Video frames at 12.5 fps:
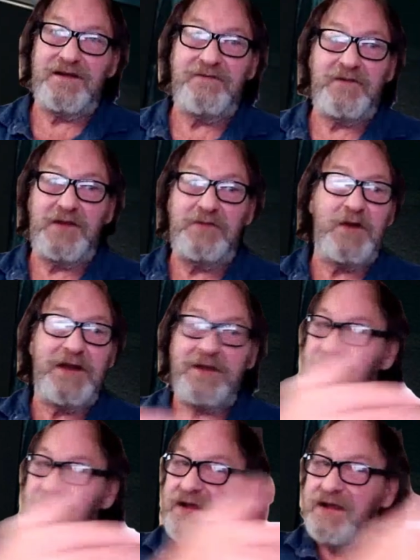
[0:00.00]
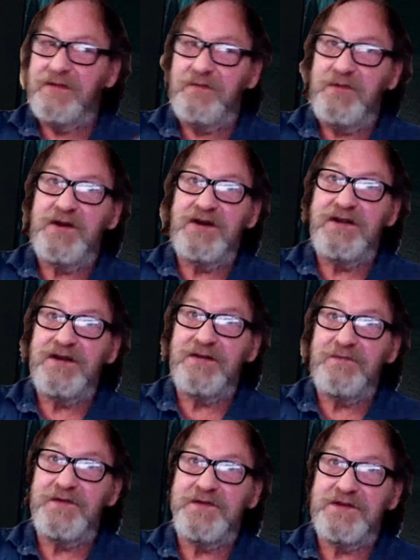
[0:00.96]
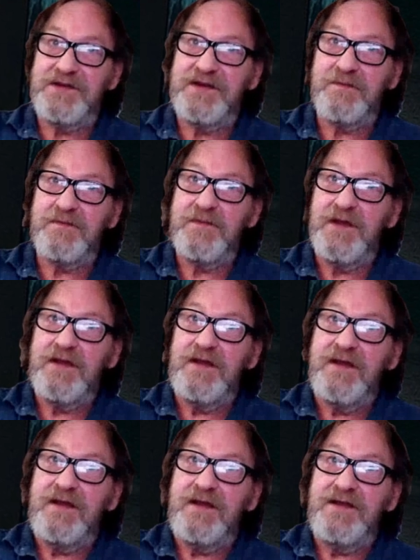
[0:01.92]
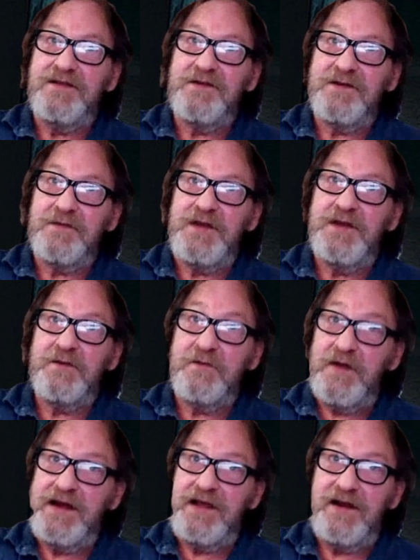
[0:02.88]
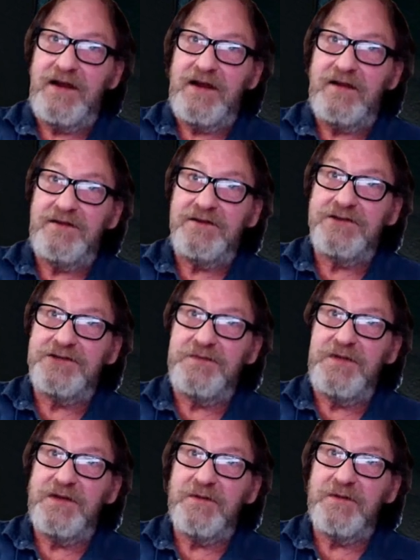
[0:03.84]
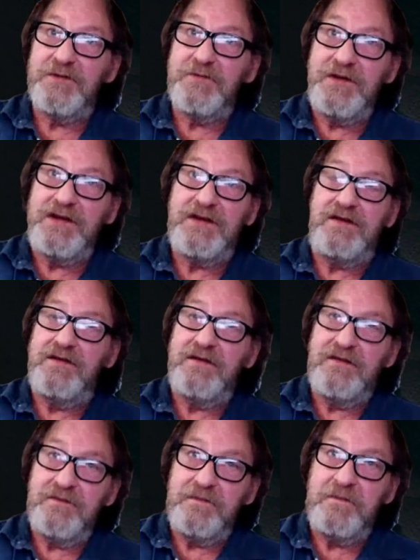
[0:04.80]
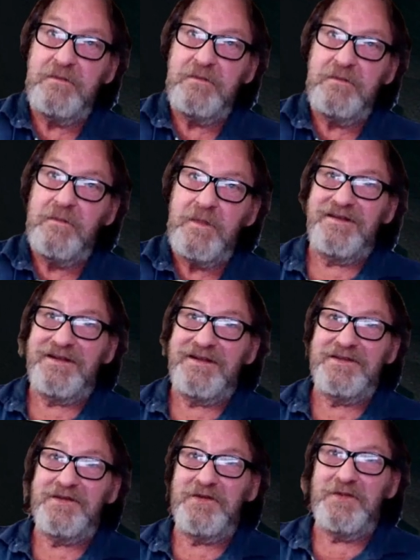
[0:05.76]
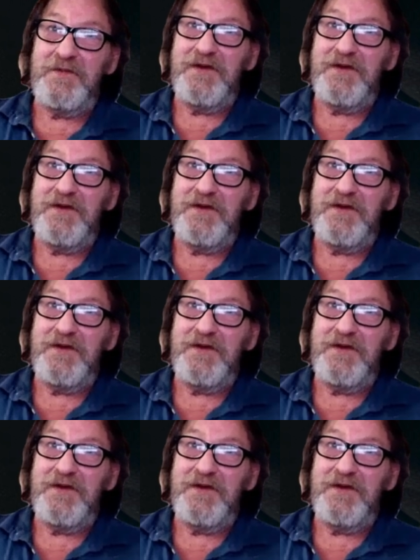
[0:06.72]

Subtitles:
and if they bring it back and put it in a museum, it's going to be irradiated, and you should be able to read it. That's the whole